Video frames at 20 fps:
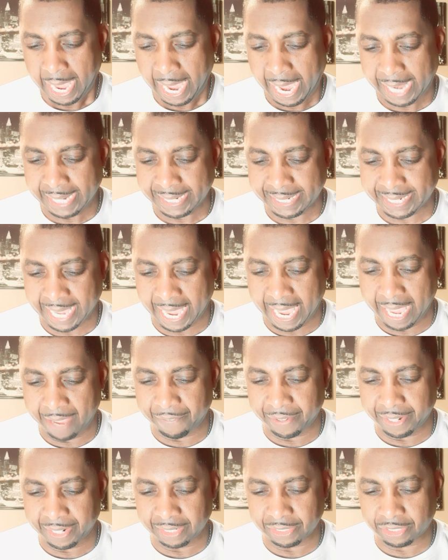and
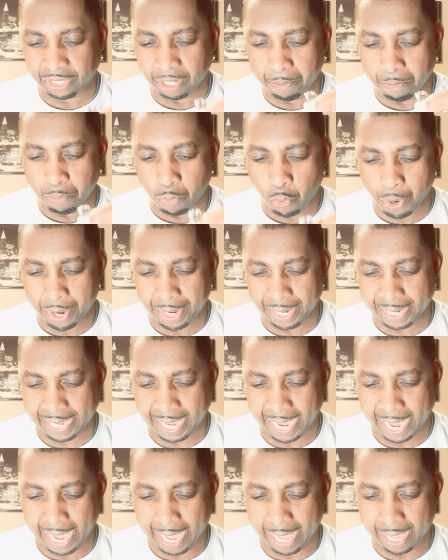gave it unto
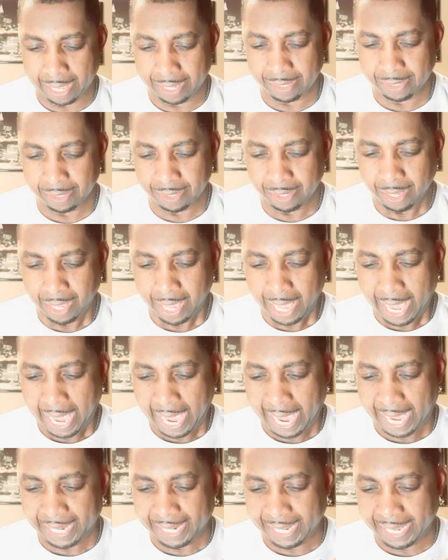Mordecai.
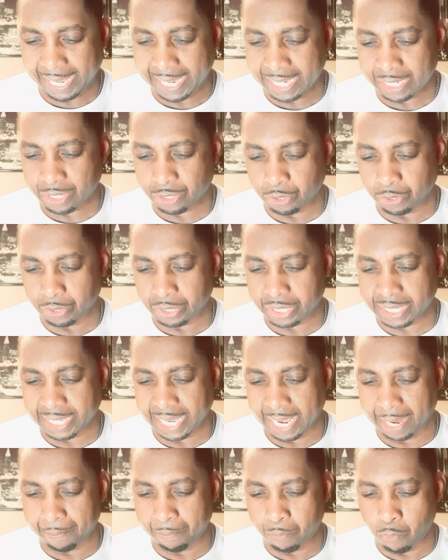And Esther
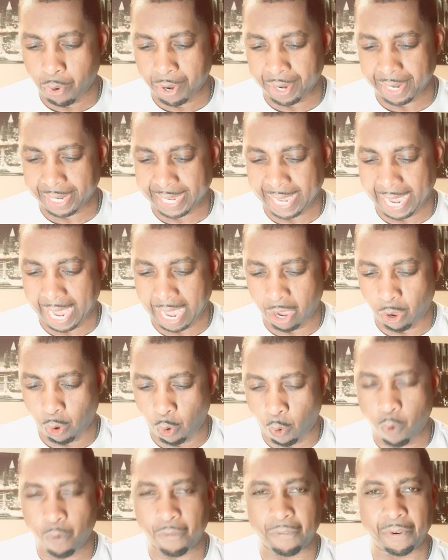set Mordecai
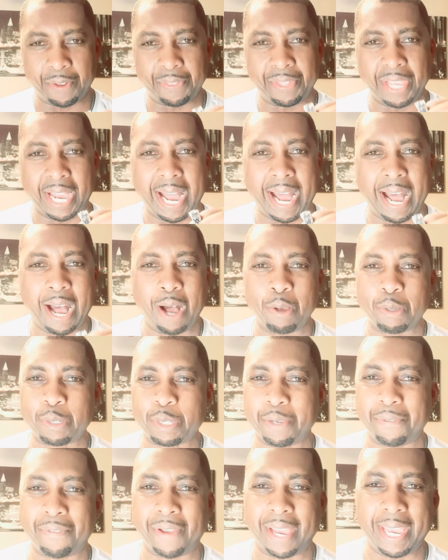over the
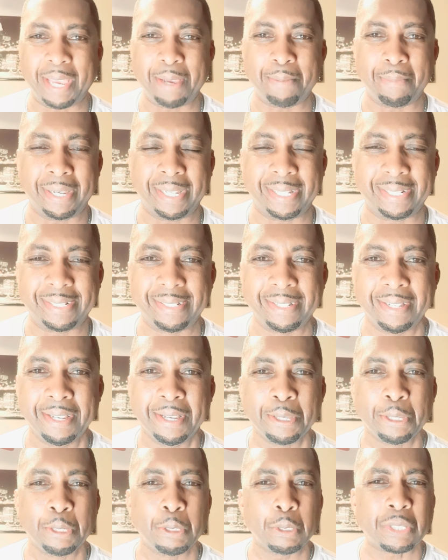house of Haman.
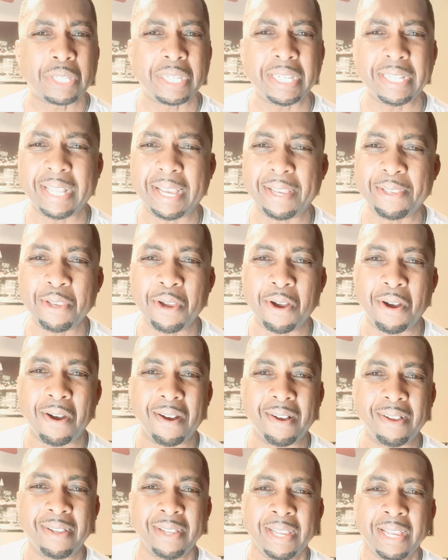You see that,
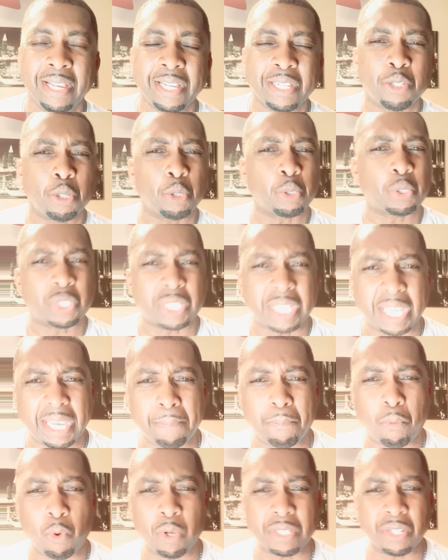y'all? You
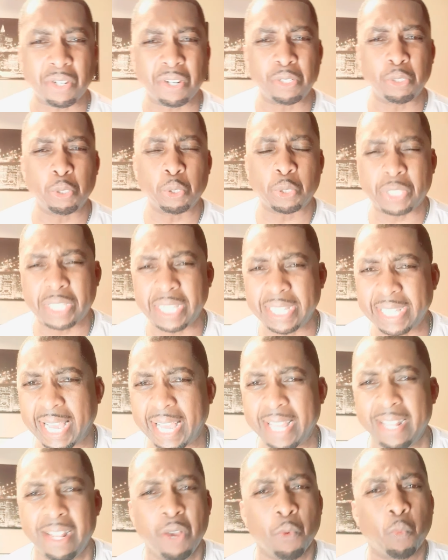see, boys and girls, you see
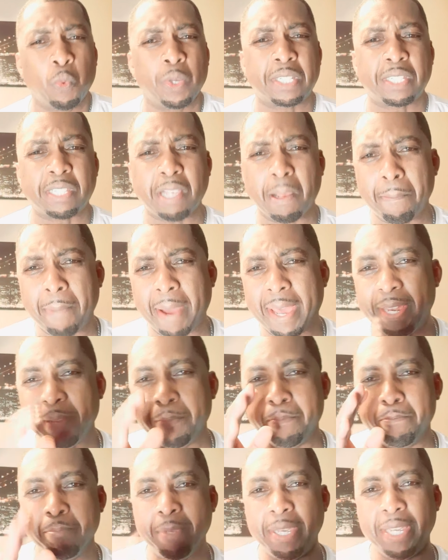that? When somebody
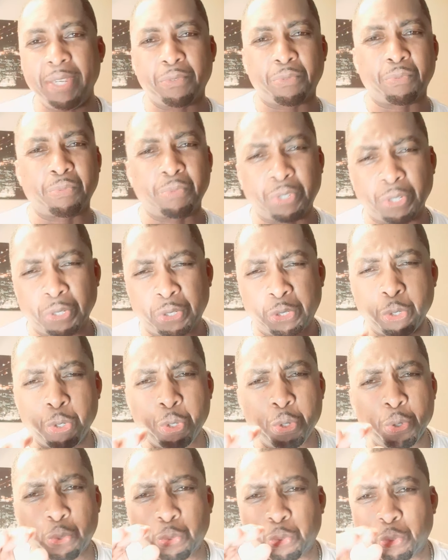mean to do
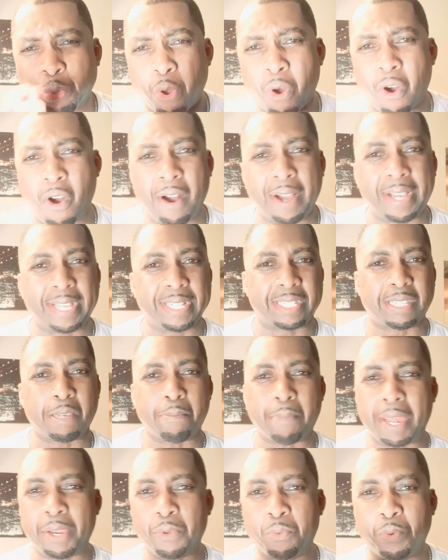you wrong and
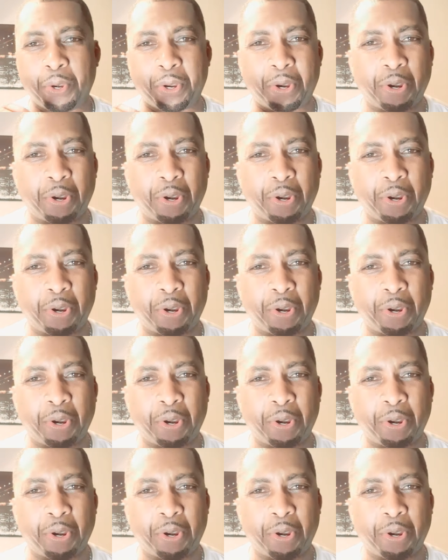somebody want